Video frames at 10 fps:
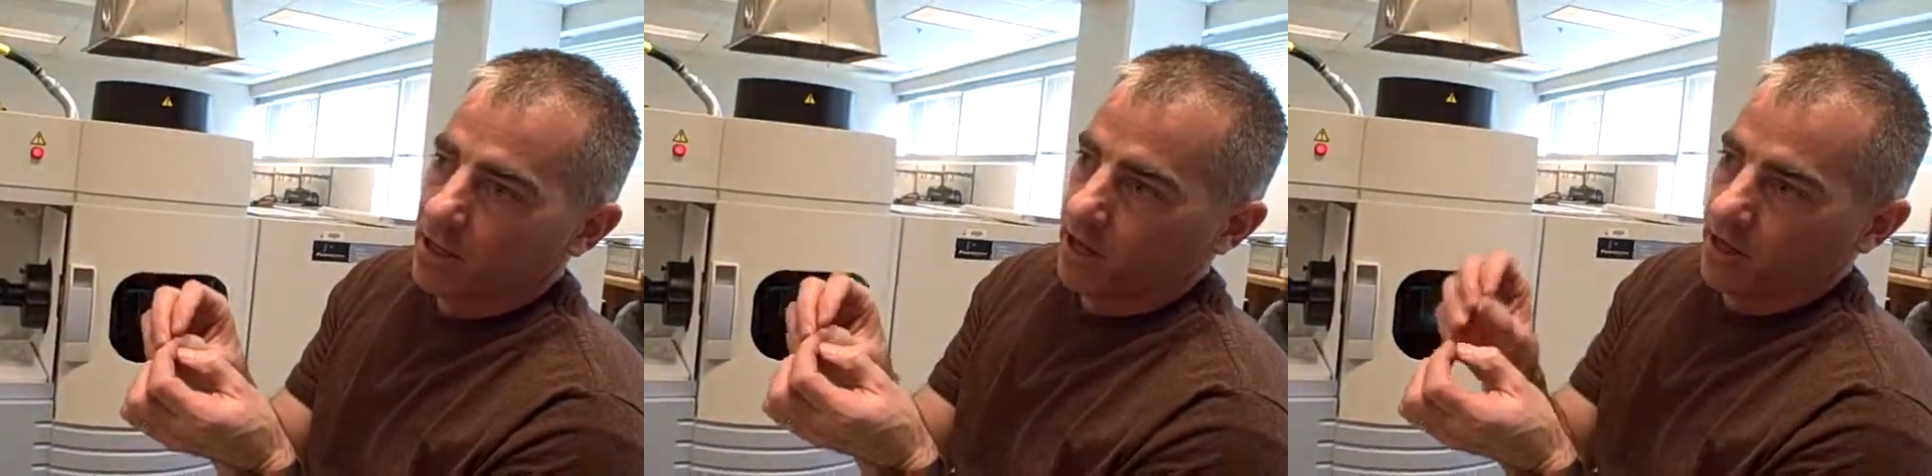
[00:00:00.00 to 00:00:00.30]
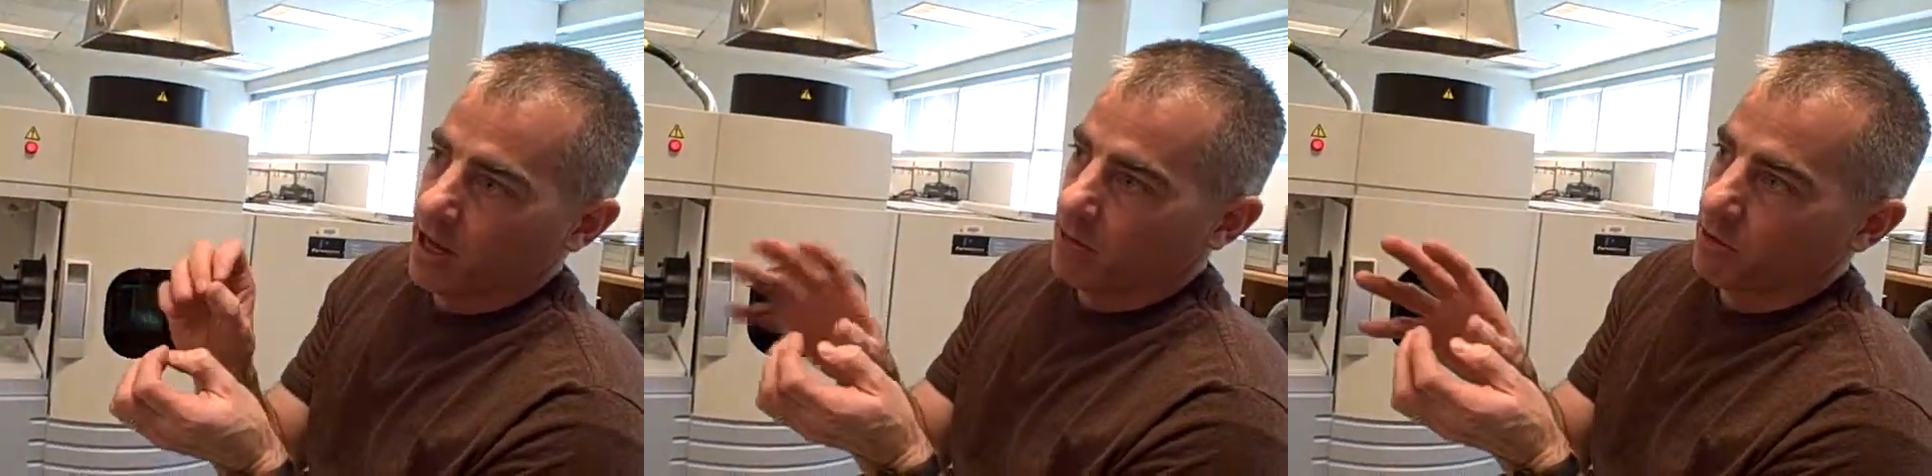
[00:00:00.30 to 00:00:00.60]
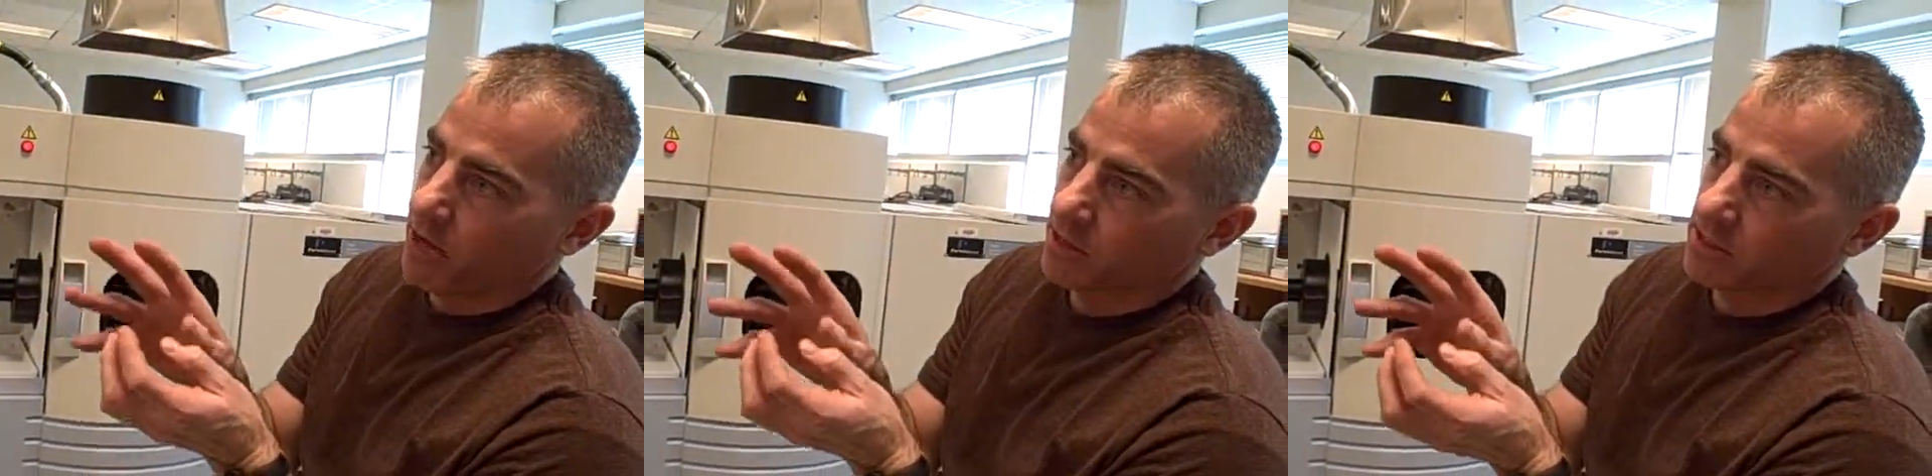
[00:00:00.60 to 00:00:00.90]
and it
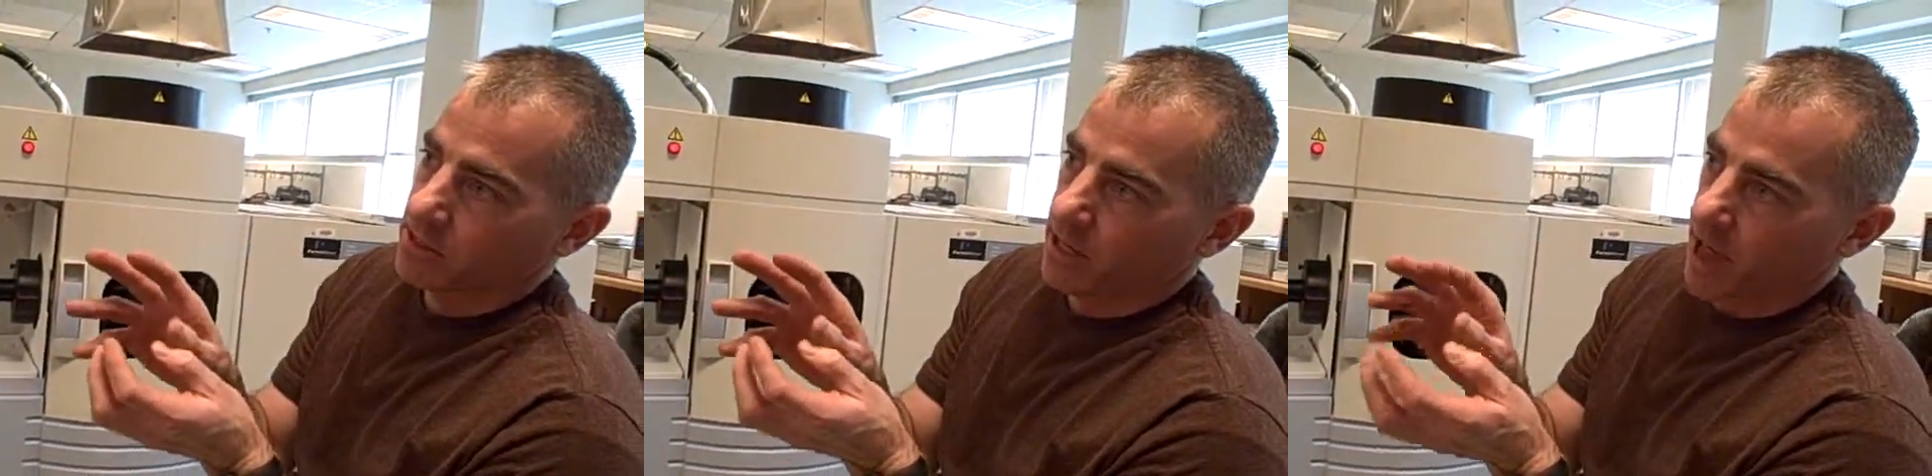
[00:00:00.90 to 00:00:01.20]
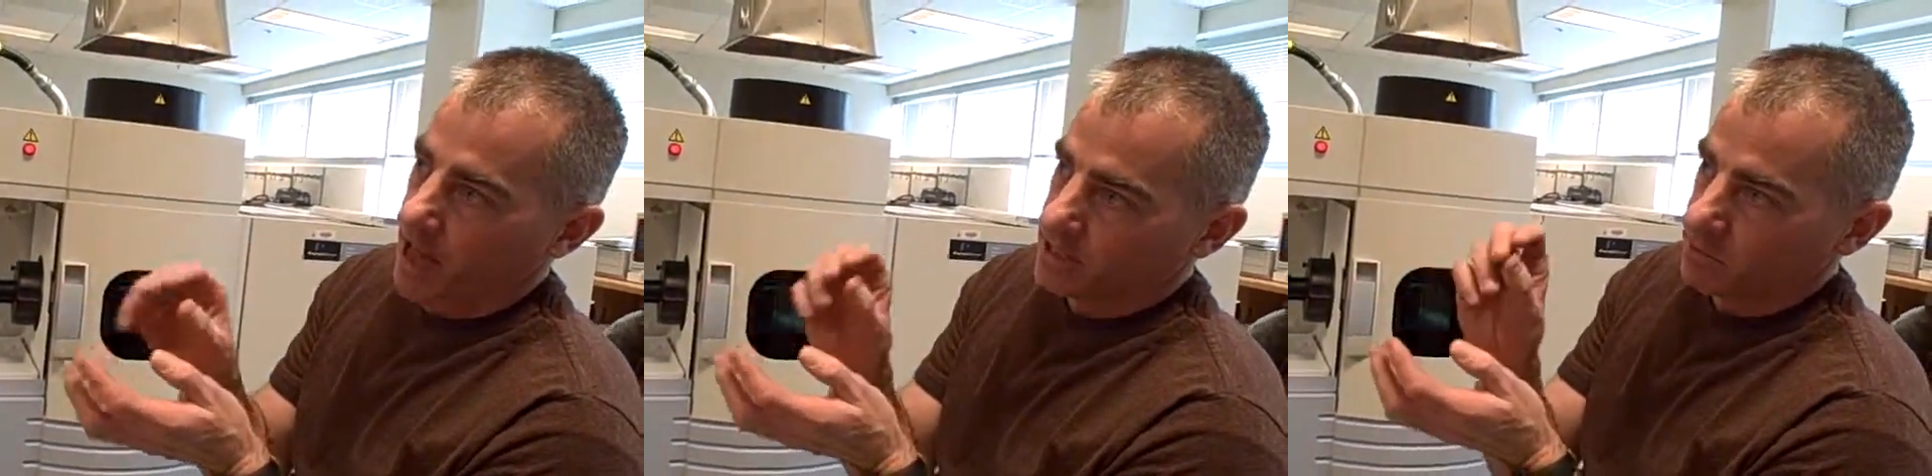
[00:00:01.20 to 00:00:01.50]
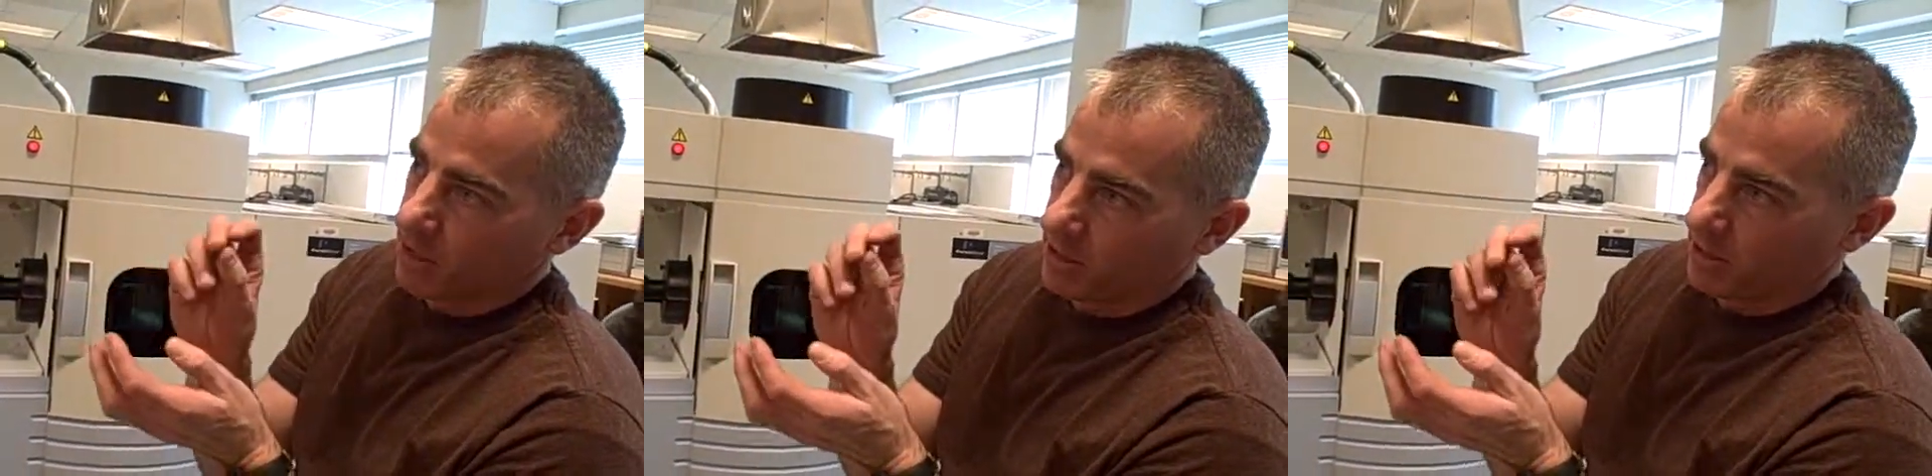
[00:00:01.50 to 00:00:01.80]
nebulizes the gas,
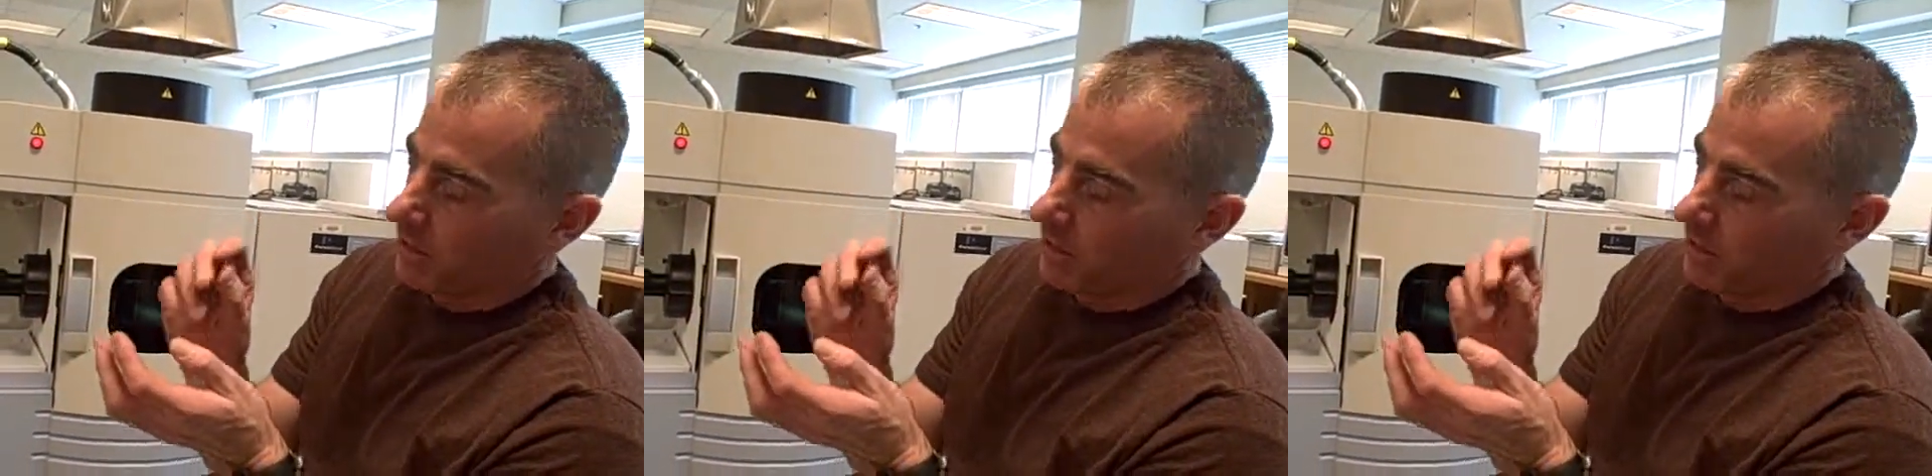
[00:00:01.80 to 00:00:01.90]
meaning